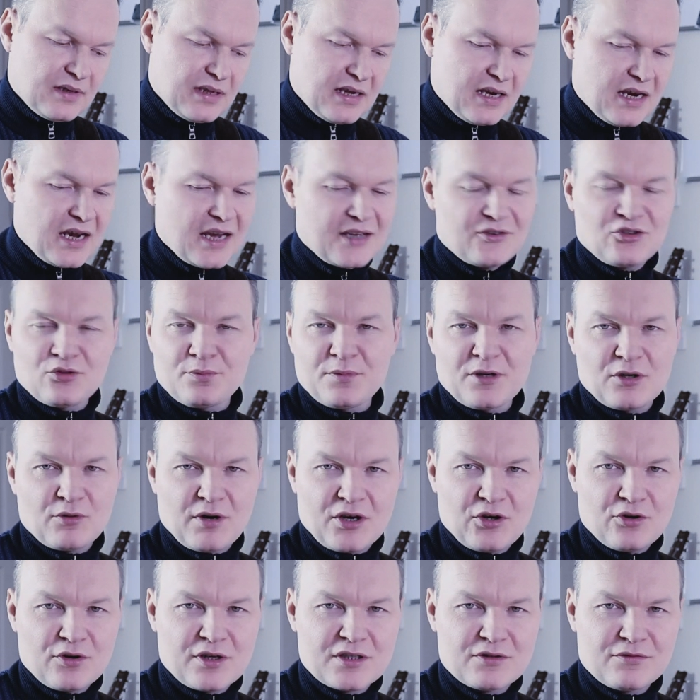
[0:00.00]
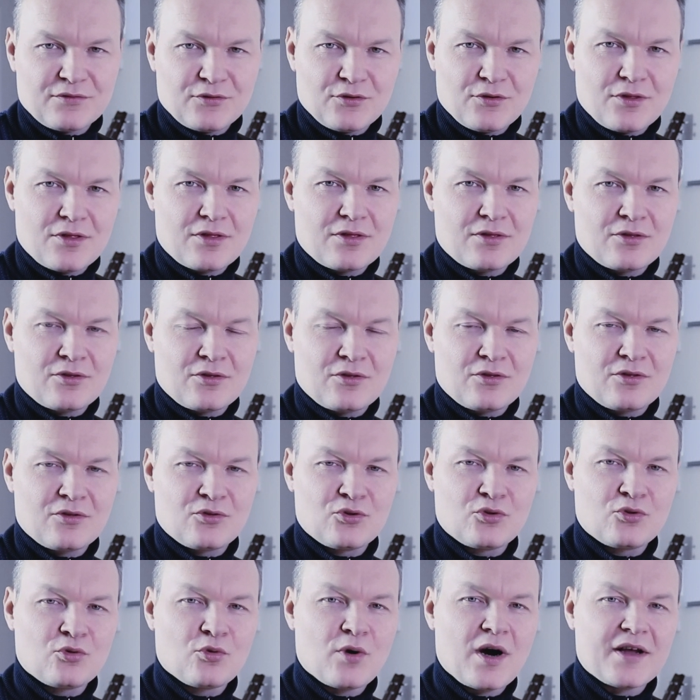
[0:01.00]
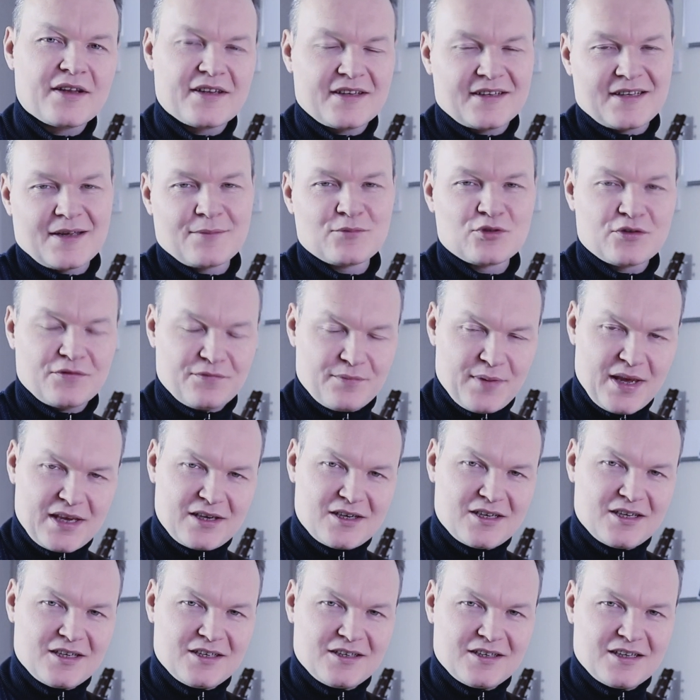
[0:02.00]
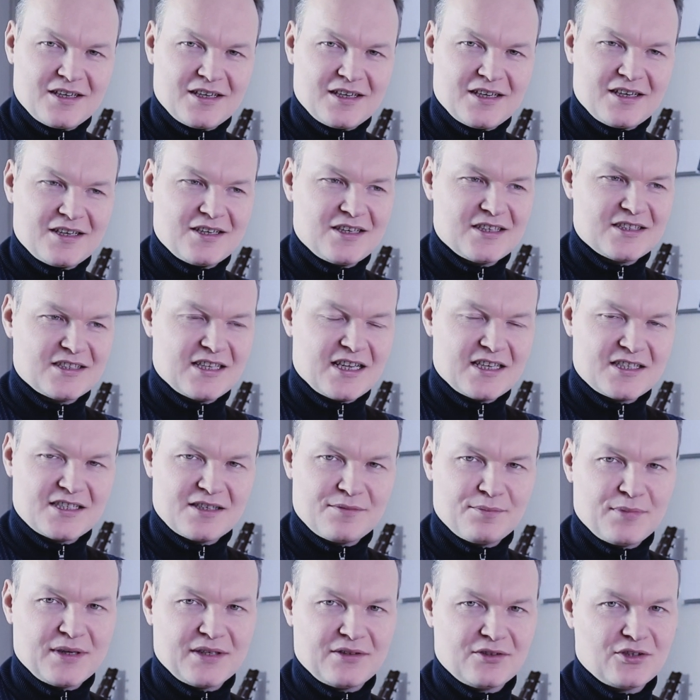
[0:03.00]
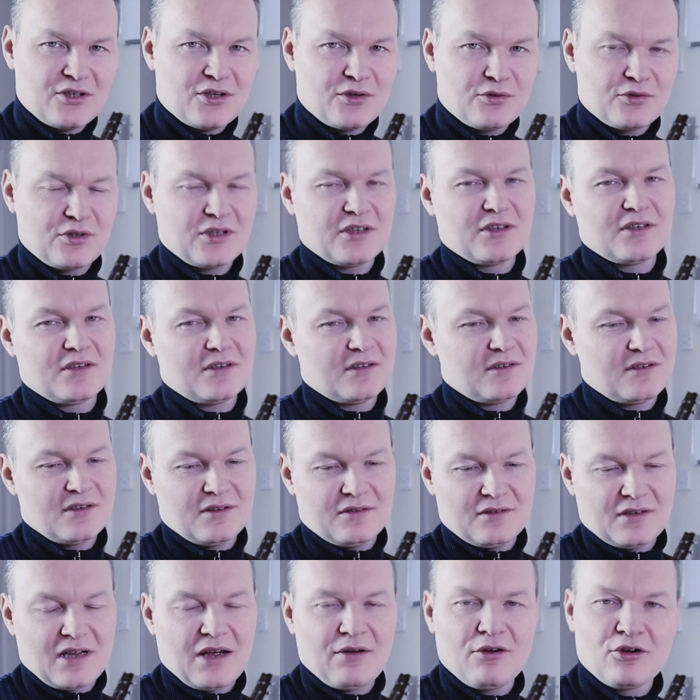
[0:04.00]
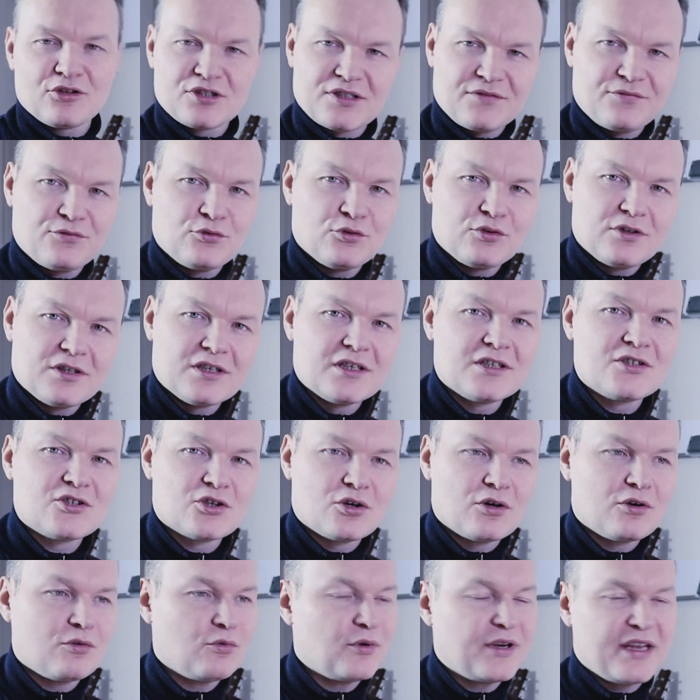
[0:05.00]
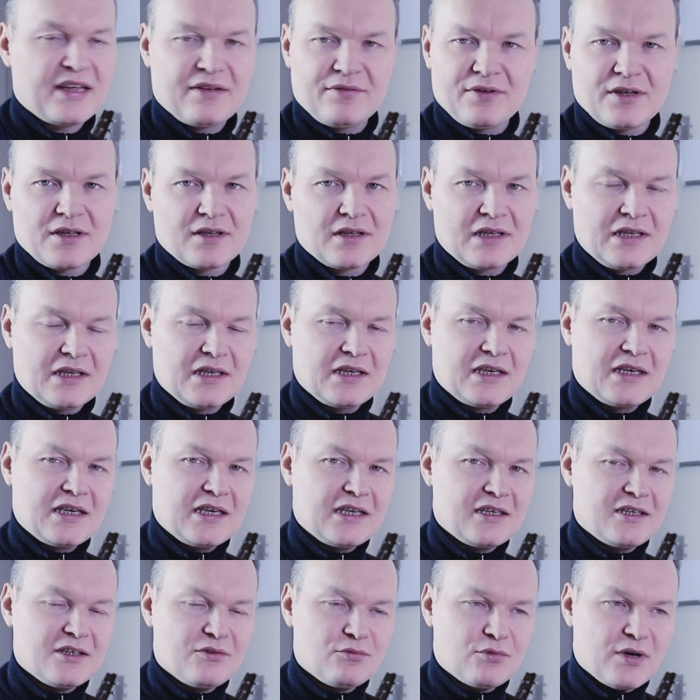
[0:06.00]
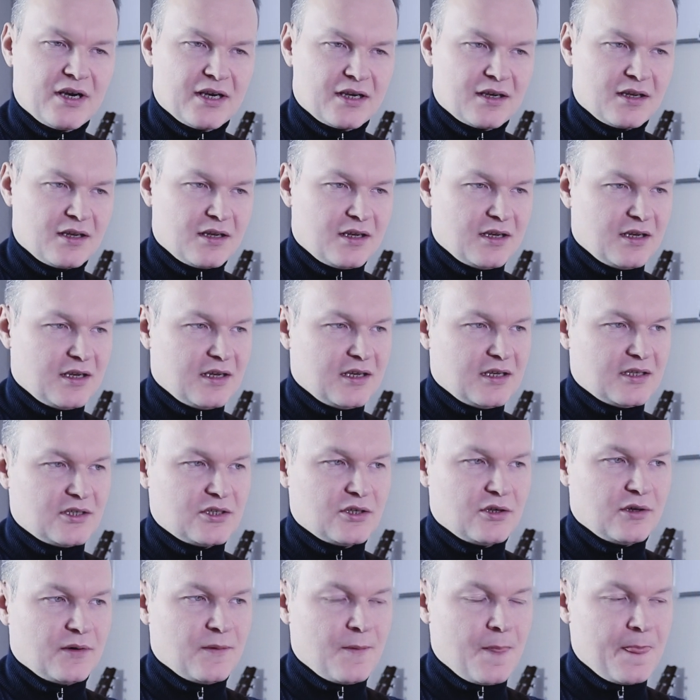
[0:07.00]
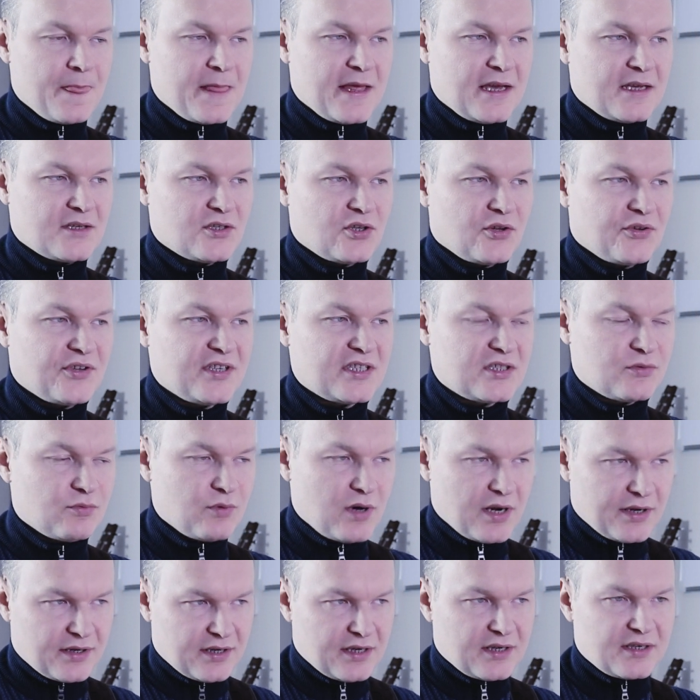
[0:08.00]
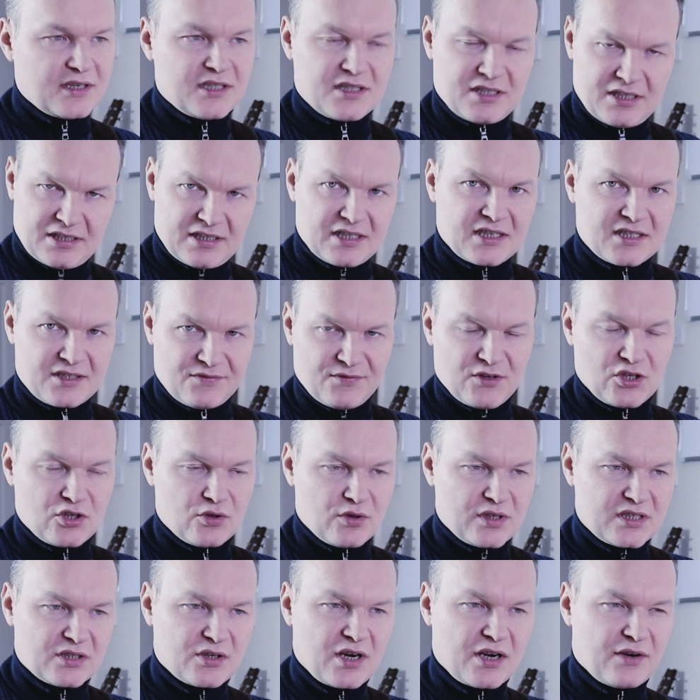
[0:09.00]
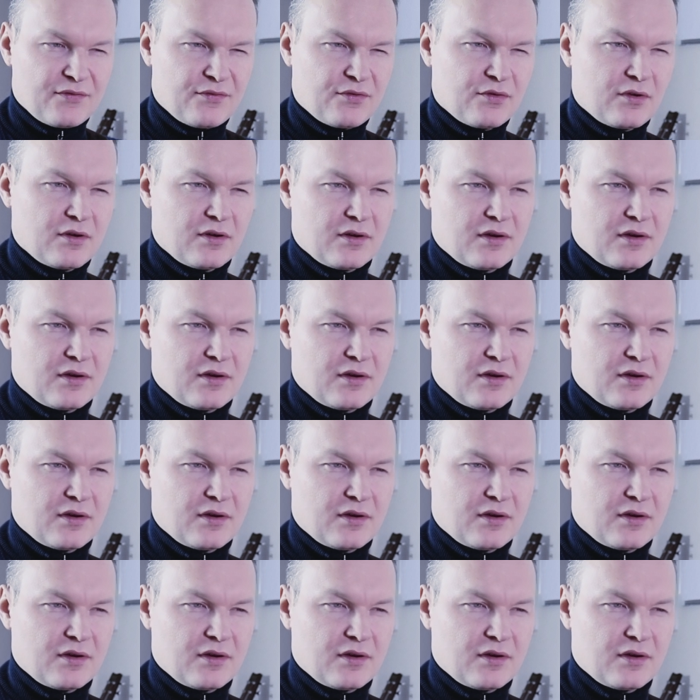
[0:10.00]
I had to be quite honest with you, 2 other attempts of making this lesson, but you know, I lost the footage or whatever. It didn't work. So this one, this video is kind of